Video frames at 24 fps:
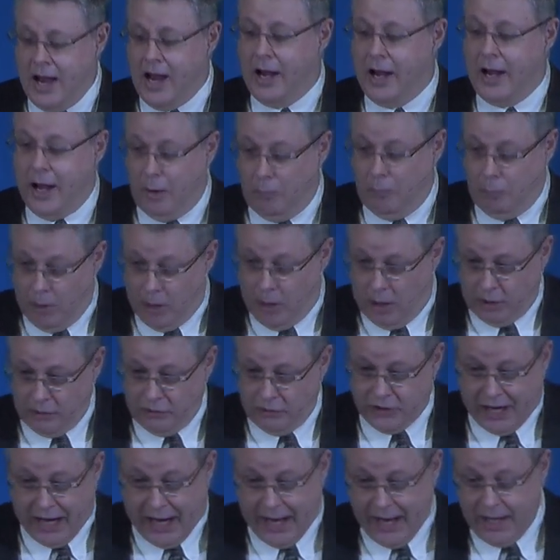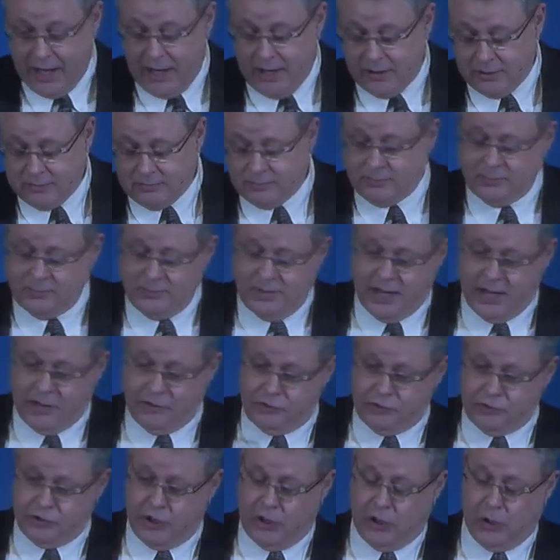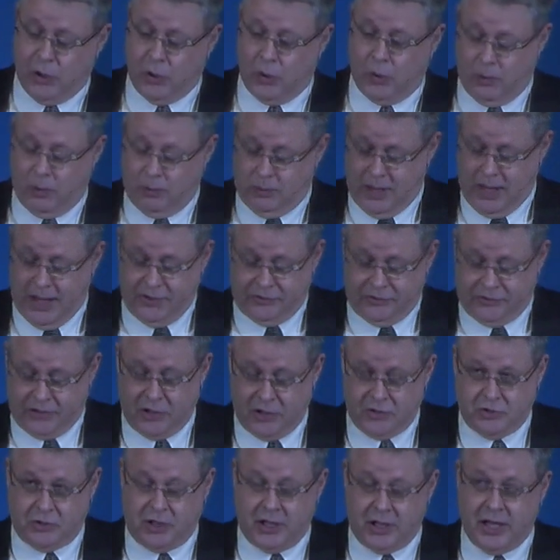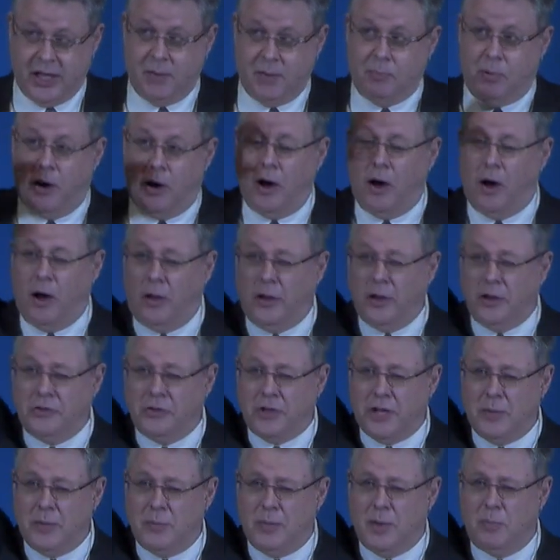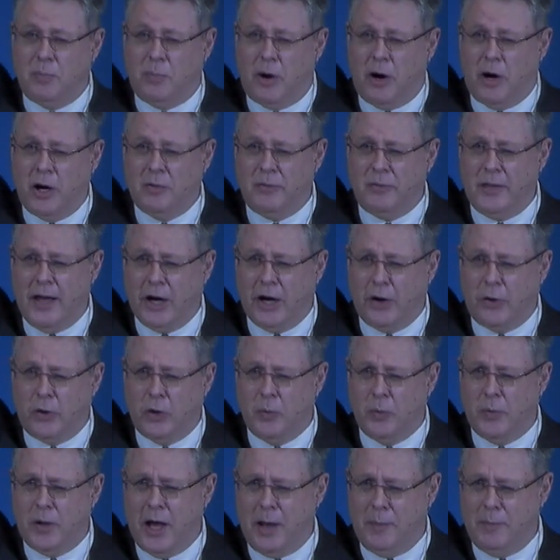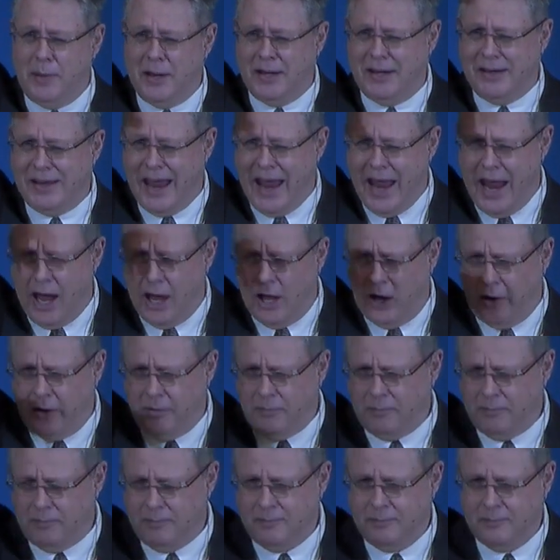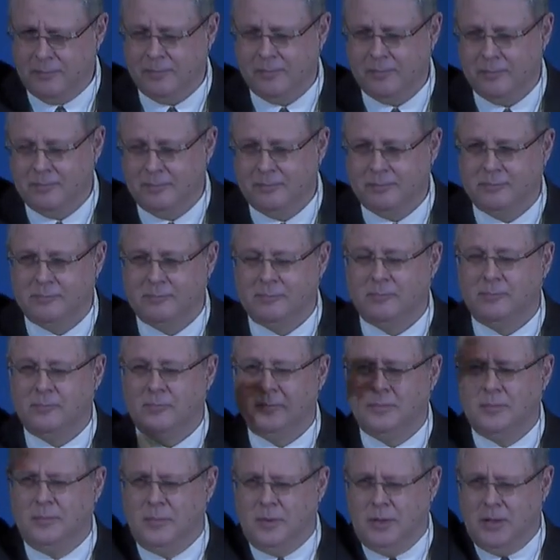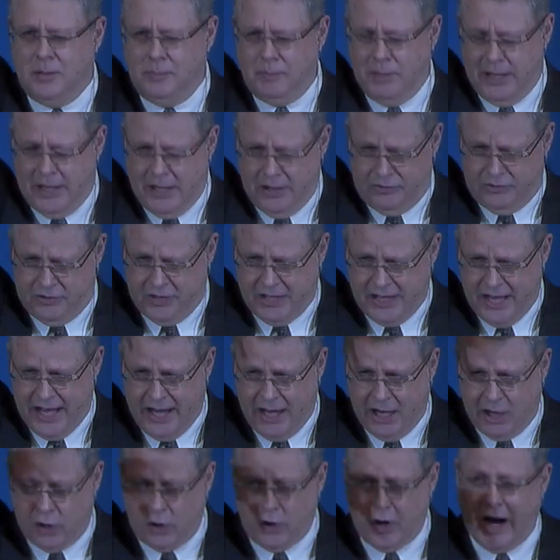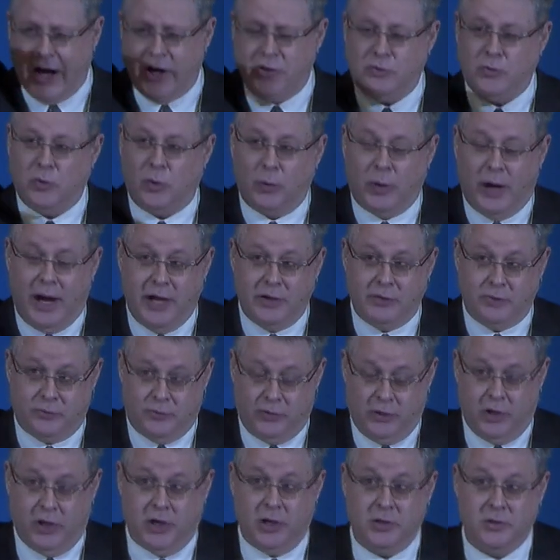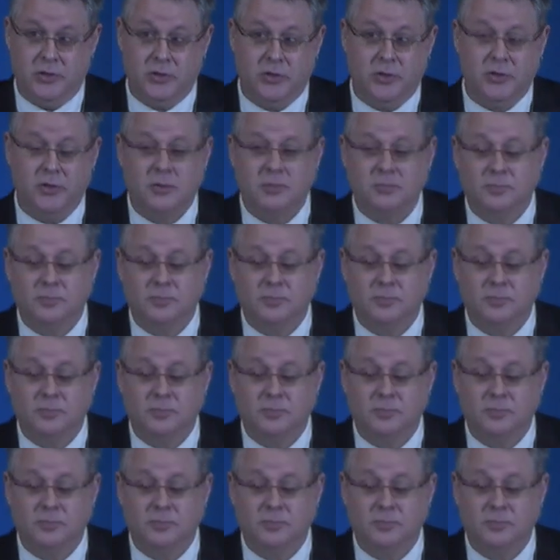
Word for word: Now, Paul died, and so essentially, Paul is going to be part of that group coming down because the dead in Christ will rise first.